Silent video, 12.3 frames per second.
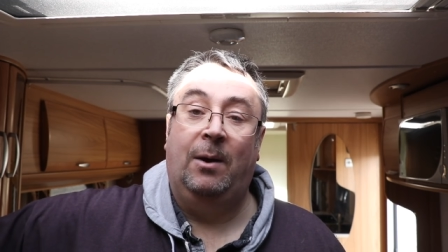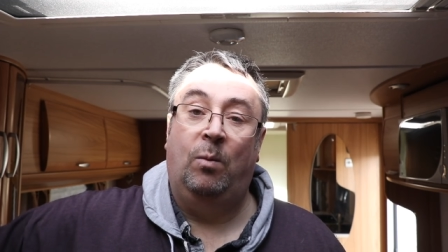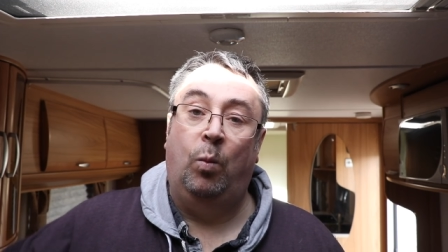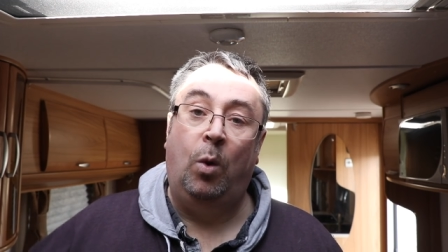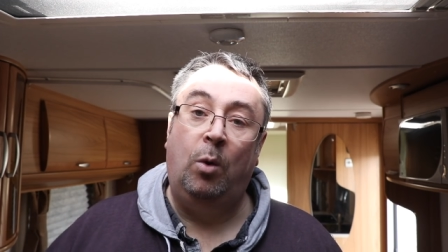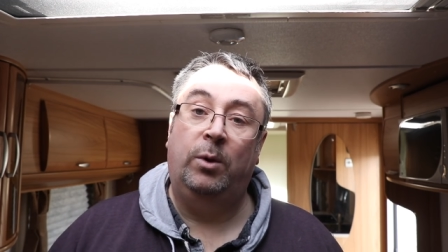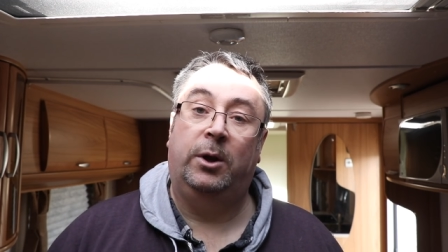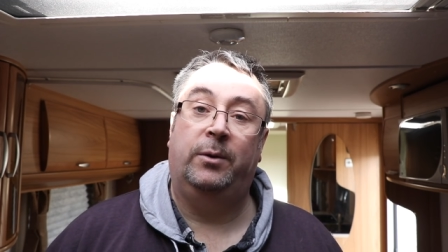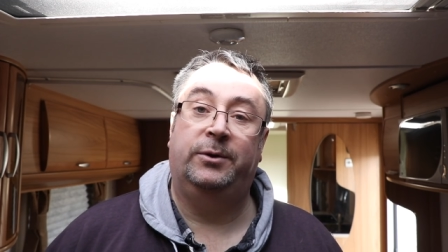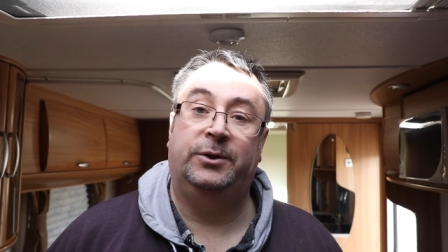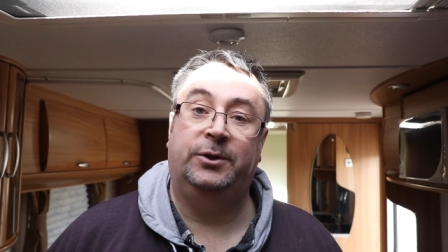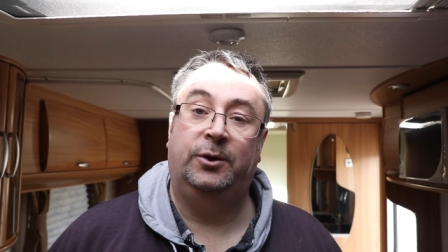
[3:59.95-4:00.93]
And what we're
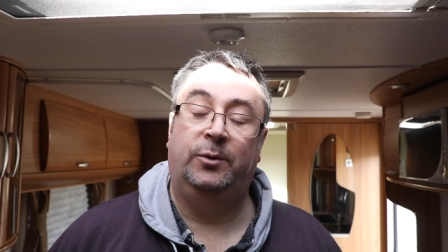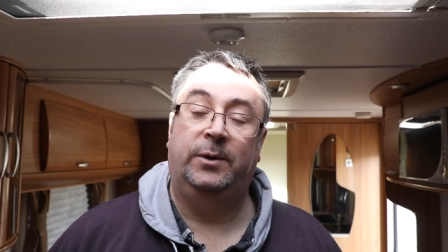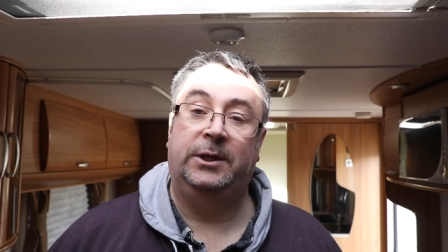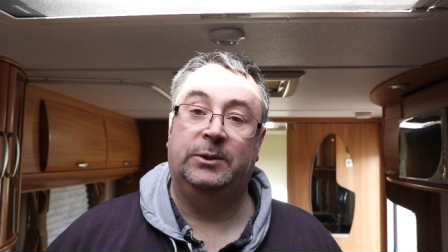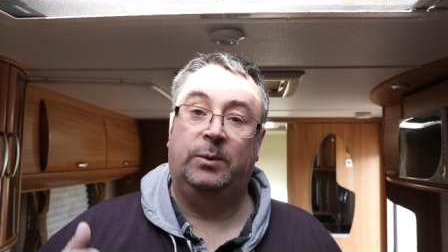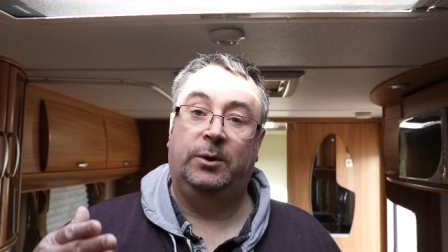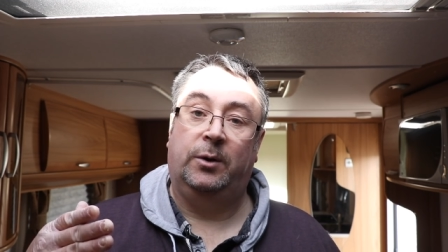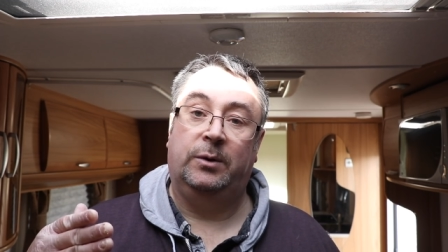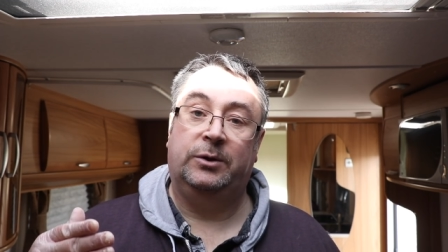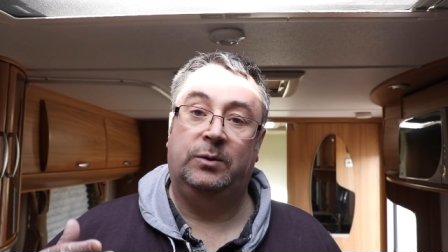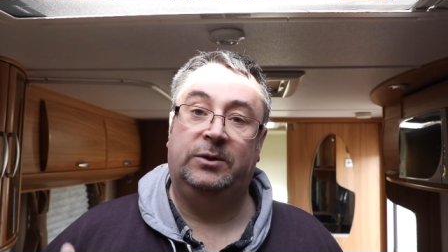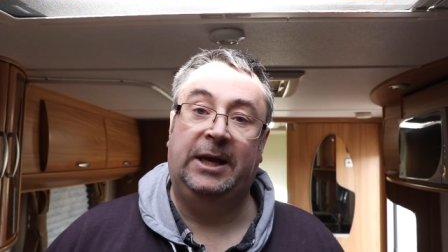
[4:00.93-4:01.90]
going to do is we're
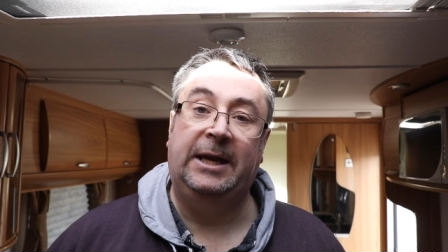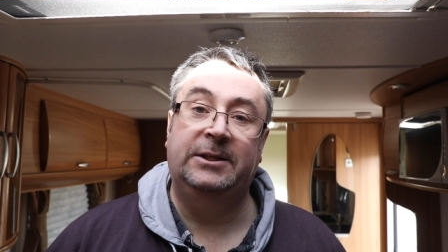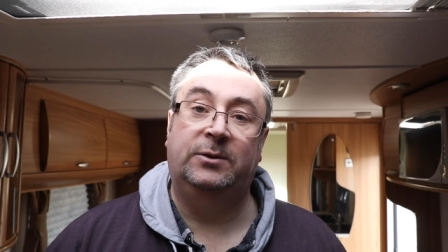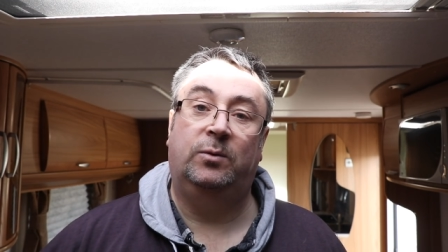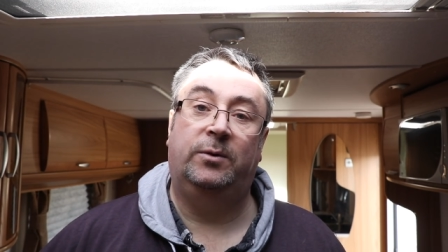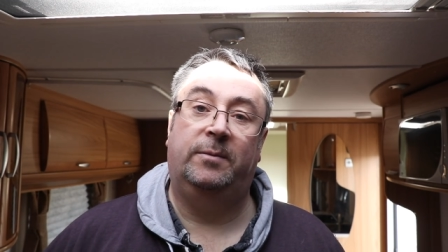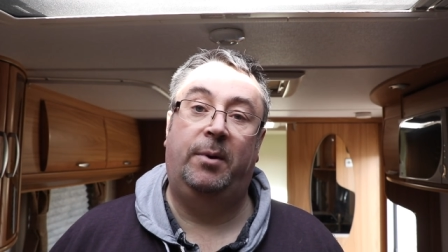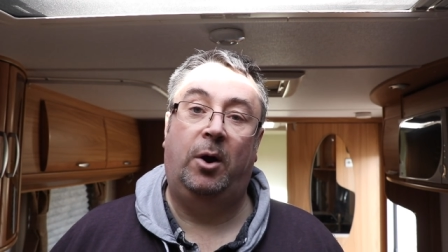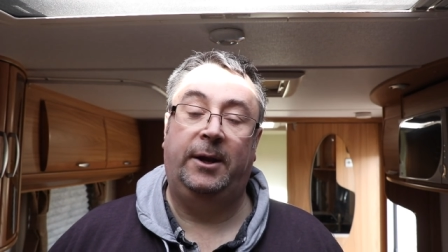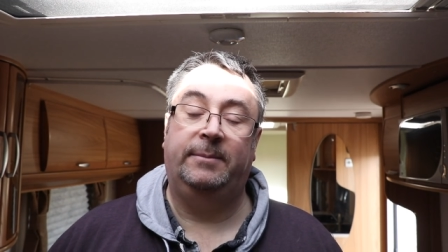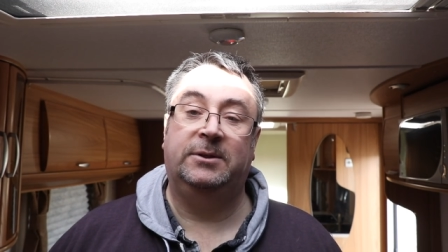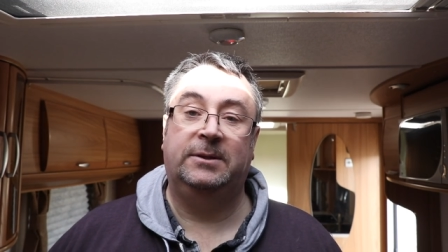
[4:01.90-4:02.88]
going to test all the
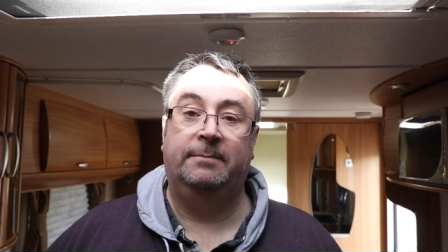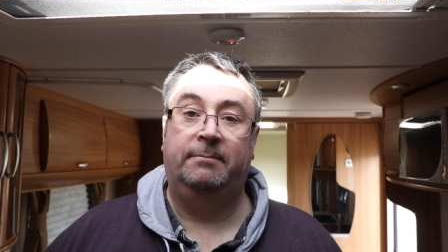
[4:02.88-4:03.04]
pipes,